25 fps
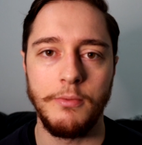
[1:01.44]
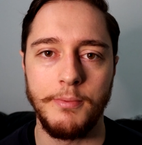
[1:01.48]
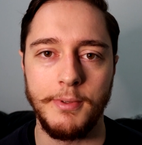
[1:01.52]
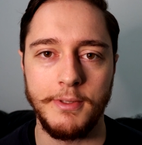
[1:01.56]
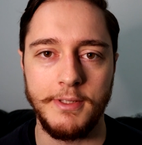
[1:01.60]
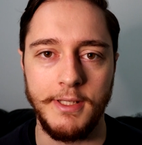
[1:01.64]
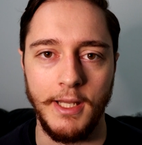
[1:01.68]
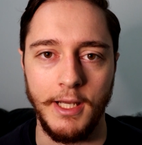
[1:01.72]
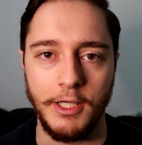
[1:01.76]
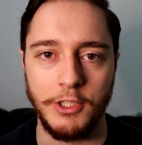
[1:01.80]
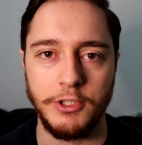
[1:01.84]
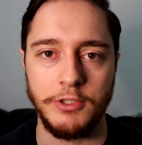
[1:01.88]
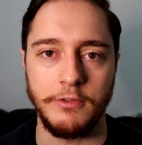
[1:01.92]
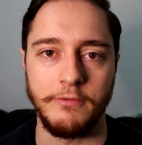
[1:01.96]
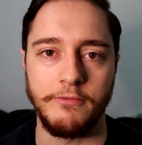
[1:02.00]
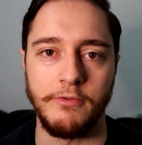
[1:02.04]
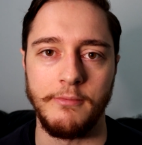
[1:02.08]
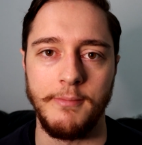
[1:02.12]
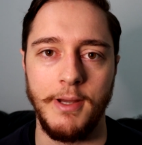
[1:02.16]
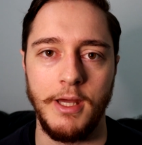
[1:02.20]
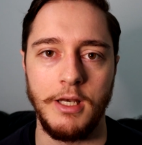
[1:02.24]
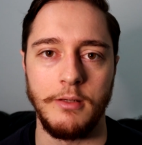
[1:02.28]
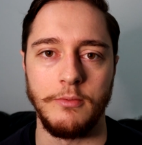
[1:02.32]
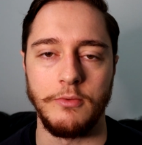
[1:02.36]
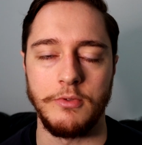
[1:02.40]
protection
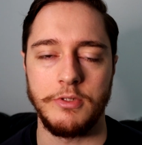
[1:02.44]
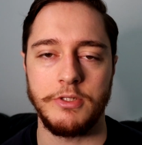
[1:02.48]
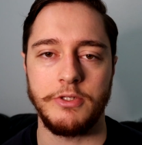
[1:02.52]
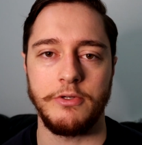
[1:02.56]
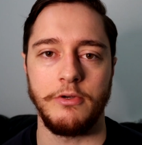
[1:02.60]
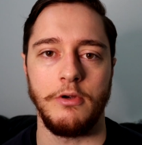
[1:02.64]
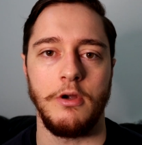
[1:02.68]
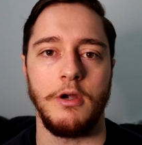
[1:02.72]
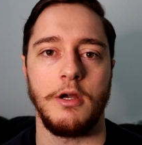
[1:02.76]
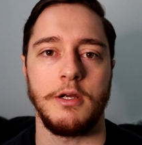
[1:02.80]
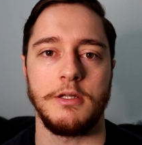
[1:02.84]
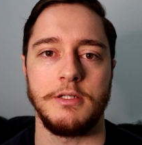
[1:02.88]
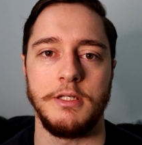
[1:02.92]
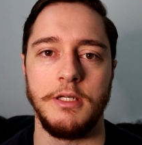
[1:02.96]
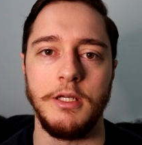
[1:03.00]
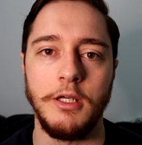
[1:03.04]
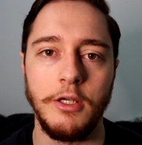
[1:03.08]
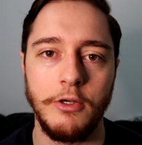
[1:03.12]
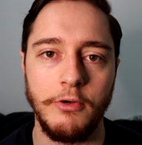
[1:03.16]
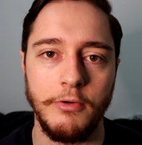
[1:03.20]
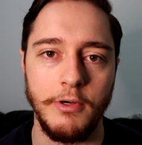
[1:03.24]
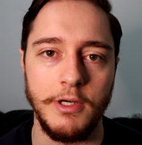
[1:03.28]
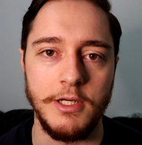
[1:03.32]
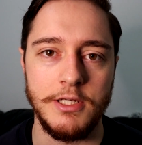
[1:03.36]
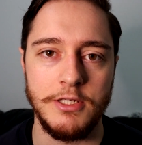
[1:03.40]
from animal strikes,
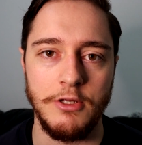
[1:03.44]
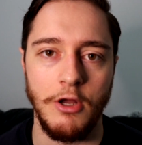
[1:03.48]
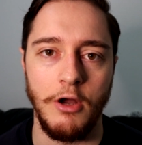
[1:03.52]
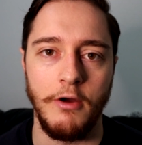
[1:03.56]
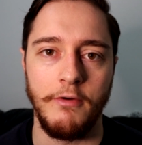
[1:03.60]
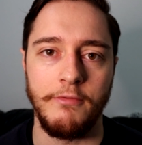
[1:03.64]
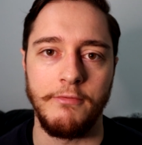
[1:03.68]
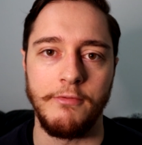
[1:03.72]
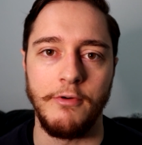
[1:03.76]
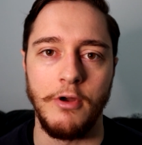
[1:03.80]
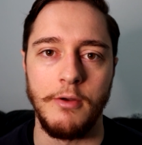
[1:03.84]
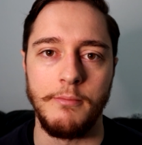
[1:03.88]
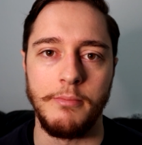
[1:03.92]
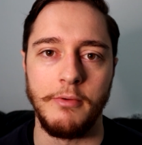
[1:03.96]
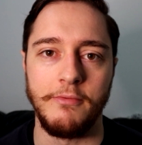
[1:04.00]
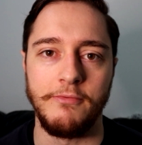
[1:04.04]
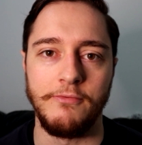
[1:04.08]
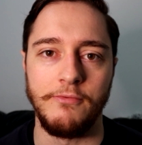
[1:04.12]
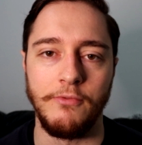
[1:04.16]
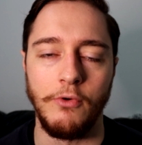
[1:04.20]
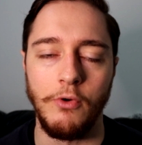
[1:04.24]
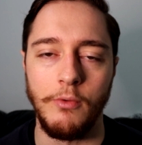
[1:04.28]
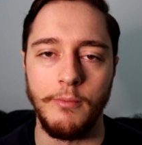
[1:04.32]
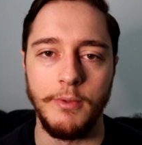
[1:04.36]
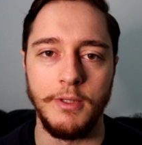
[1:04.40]
increase off-road
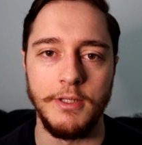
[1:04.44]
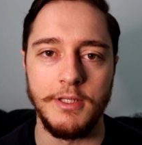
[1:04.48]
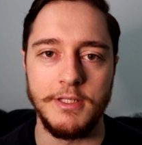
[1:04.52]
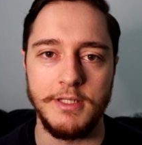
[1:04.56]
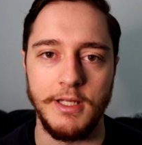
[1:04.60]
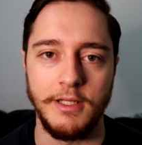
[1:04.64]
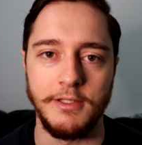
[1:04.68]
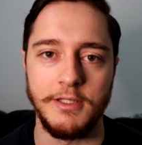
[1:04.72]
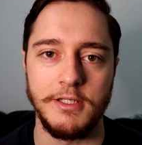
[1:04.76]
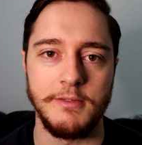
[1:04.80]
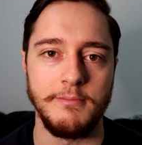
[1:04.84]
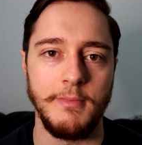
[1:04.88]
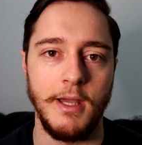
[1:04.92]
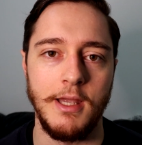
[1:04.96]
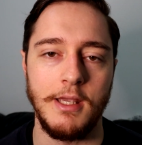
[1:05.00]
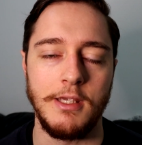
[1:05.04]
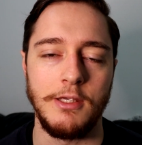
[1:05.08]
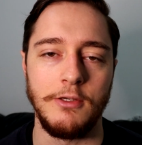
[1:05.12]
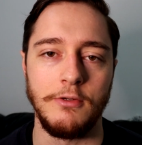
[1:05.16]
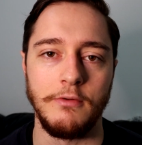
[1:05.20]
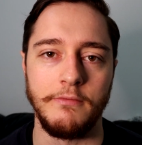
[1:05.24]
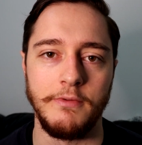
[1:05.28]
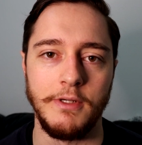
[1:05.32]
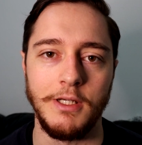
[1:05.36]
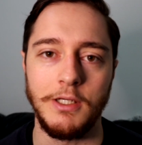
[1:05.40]
performance, and just
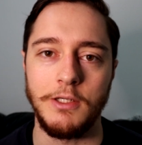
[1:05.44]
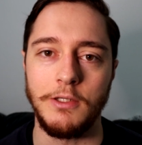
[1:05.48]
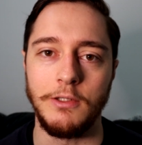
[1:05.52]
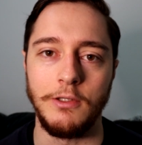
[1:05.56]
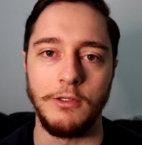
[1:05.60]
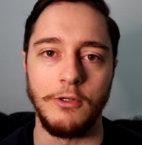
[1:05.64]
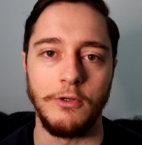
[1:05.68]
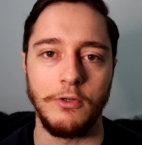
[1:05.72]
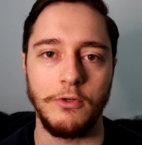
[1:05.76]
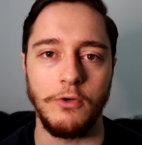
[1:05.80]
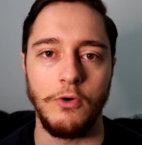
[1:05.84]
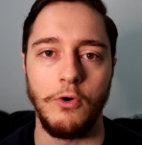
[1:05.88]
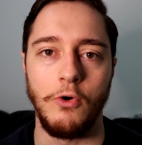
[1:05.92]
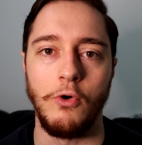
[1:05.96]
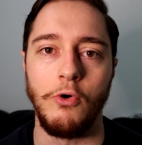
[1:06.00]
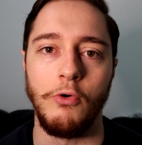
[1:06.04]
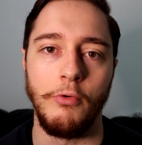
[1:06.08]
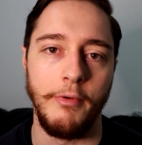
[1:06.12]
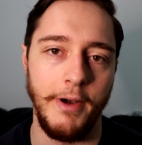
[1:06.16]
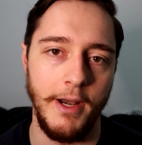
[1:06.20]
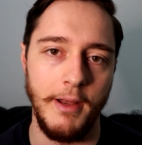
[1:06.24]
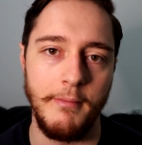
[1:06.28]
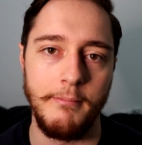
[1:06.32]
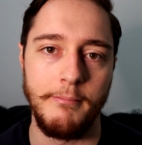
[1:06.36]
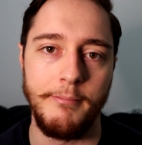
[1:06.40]
making your vehicle look all
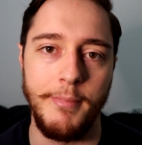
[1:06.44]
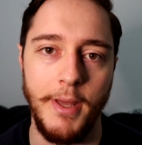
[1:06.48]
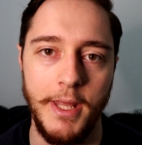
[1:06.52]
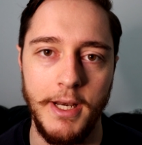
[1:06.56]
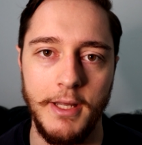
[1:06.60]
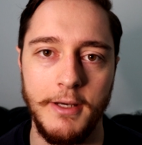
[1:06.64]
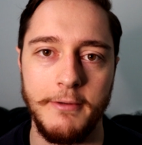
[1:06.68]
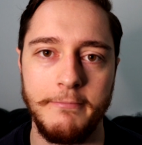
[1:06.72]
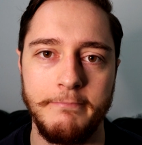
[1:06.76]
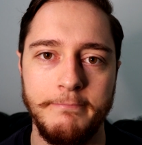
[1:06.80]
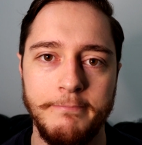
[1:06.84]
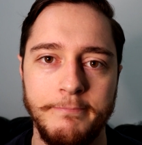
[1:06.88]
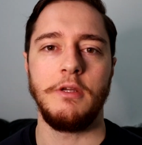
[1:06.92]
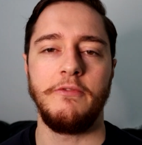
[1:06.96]
round better.